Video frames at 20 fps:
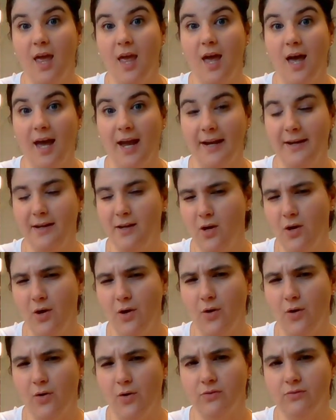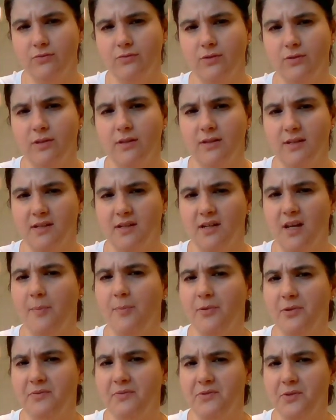I know that a couple
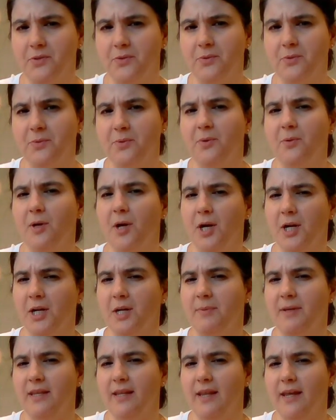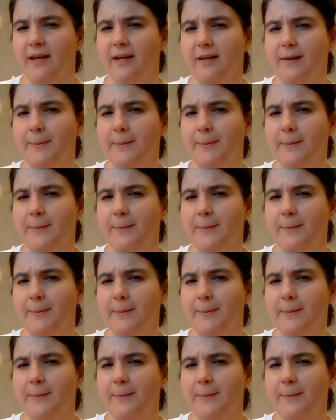of you are going to be like,